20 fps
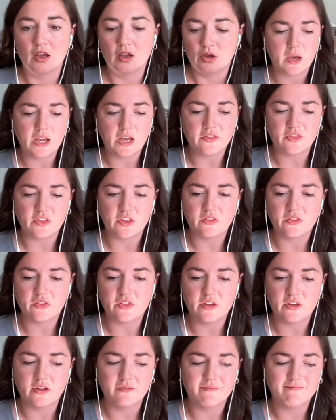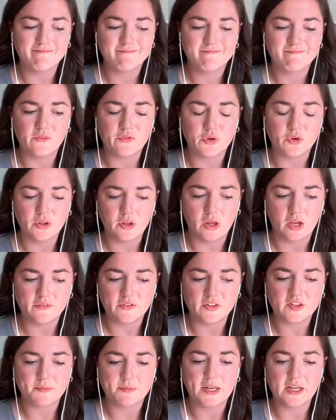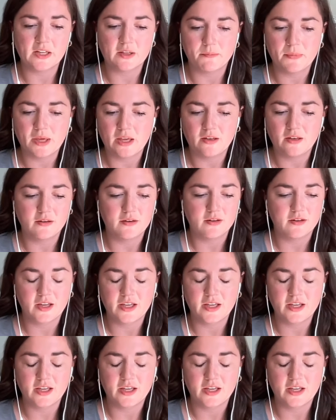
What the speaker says: I think that for a lot of Hispanic men,